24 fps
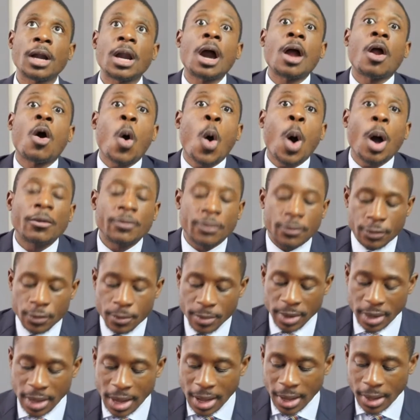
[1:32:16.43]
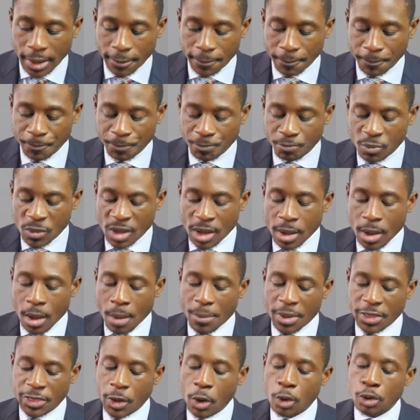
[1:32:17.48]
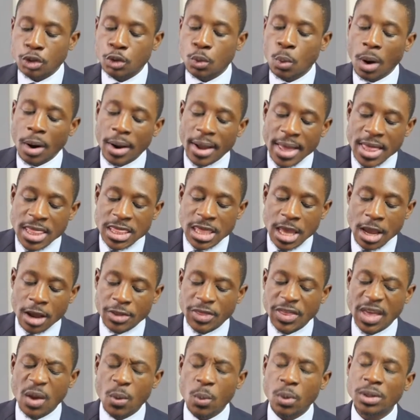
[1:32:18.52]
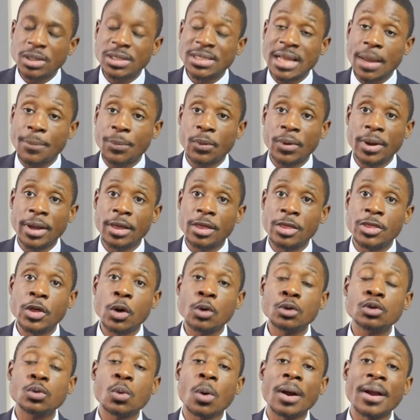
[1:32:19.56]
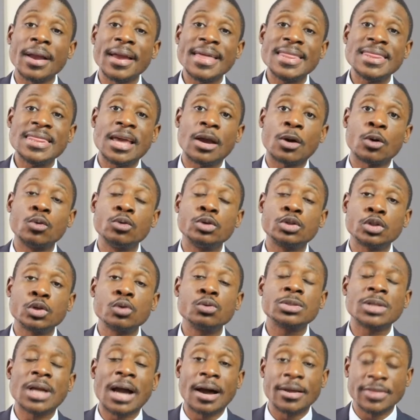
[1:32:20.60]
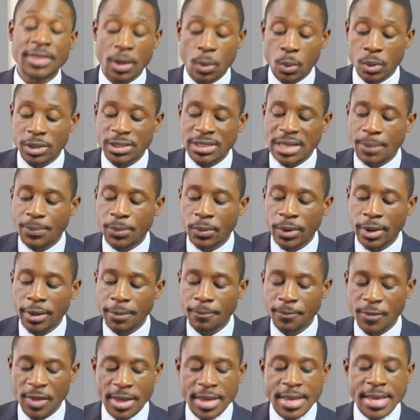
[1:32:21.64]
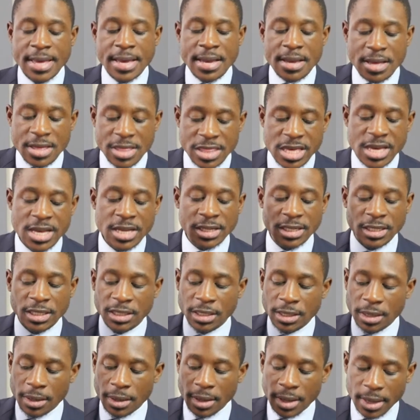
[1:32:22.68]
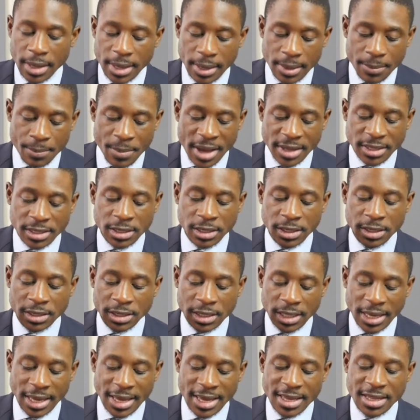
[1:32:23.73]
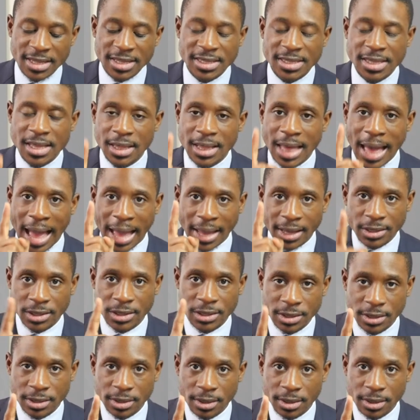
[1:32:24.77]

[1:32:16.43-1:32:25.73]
off from God. But those who are in there, they will separate. Those who are in there who choose God, they will separate. This message is the last.